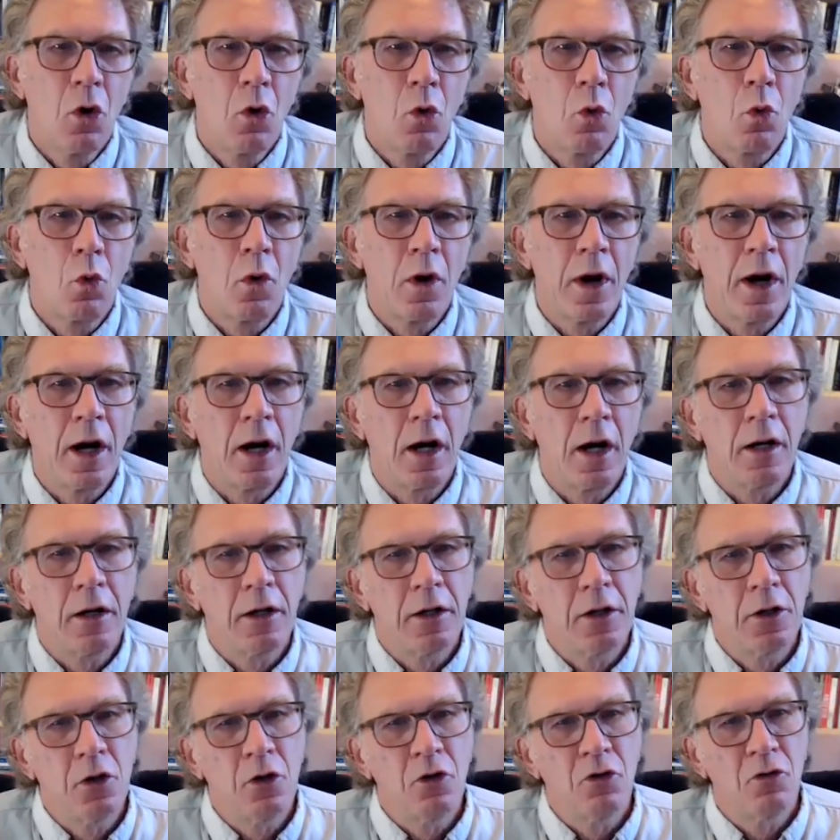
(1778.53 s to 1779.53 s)
where
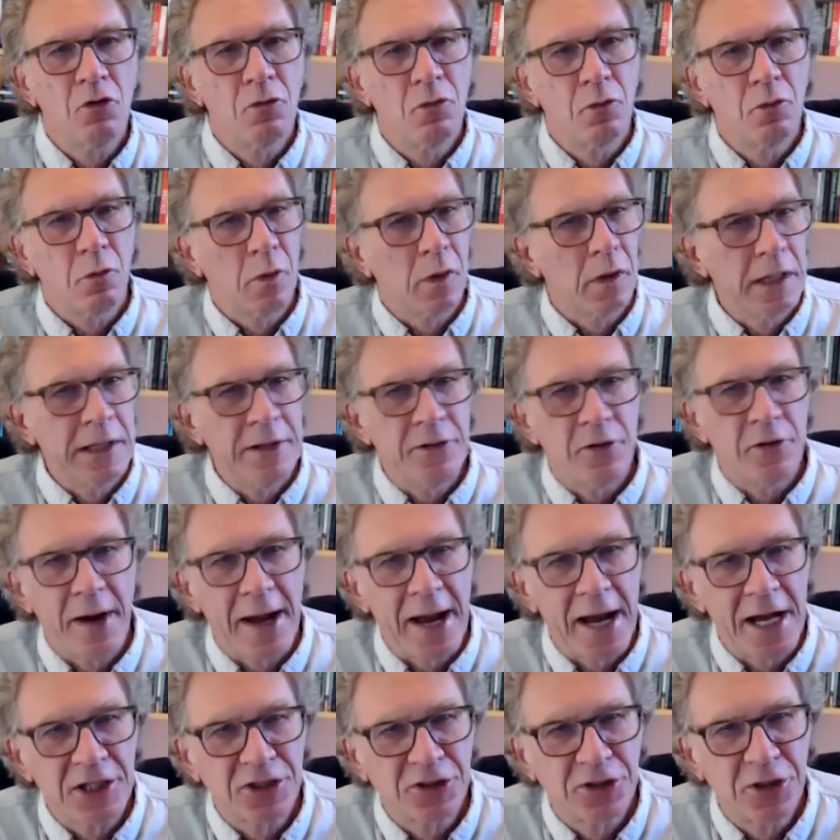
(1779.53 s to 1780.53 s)
you were either
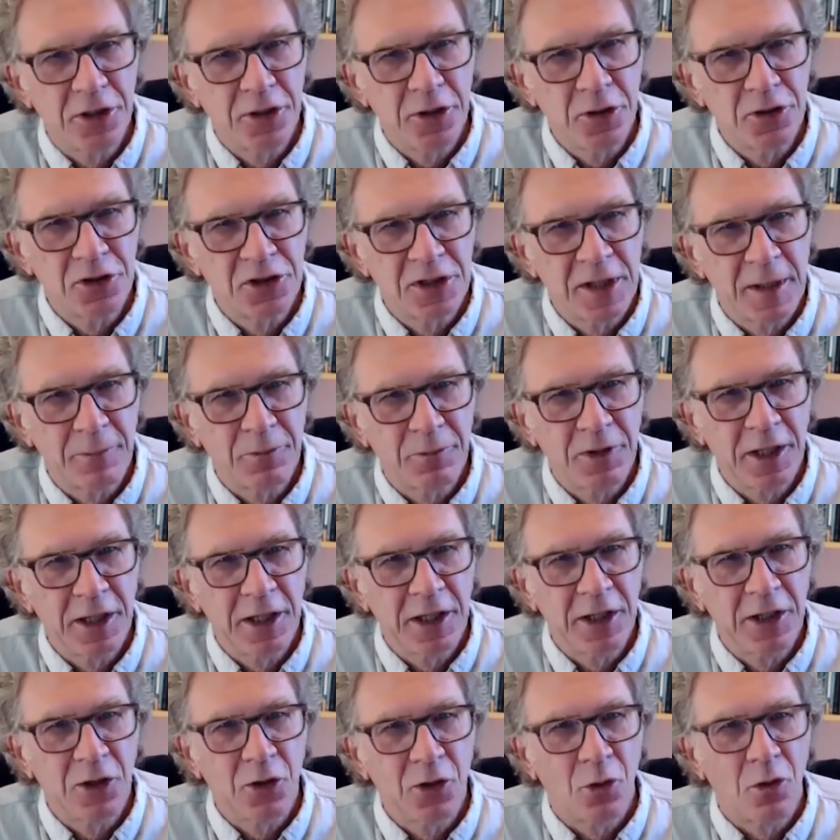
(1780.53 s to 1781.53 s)
asked to do
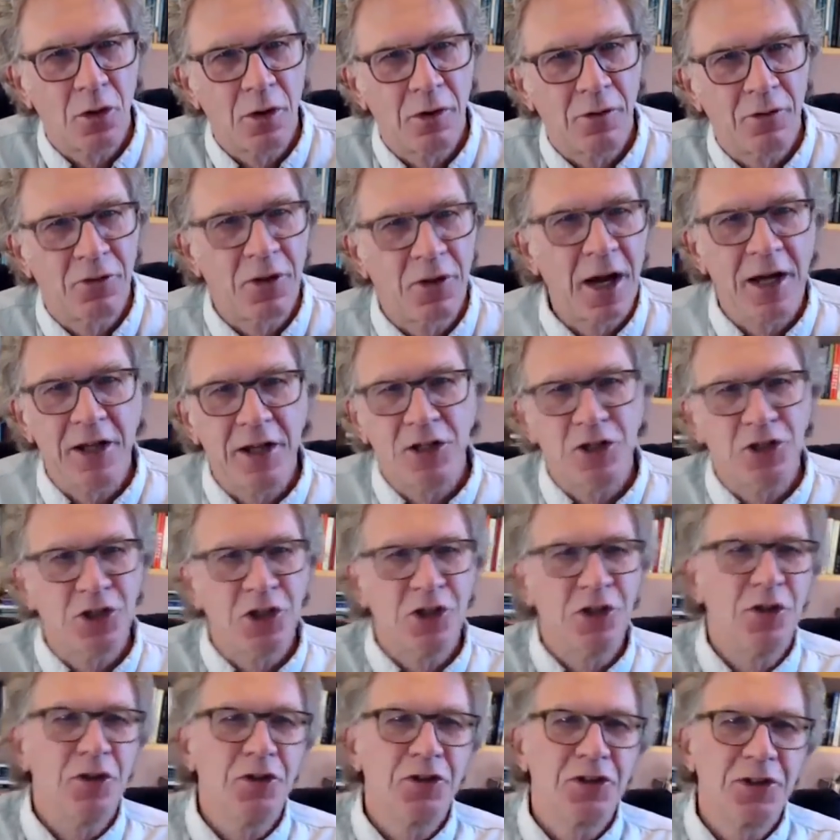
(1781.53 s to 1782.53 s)
something or thought you
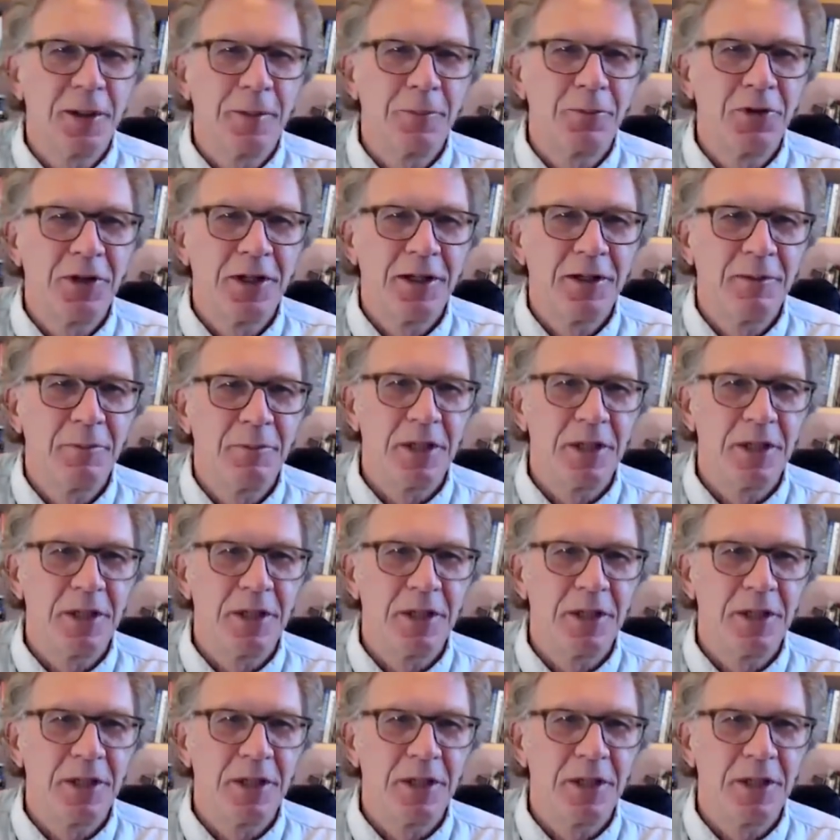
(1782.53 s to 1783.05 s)
should do something,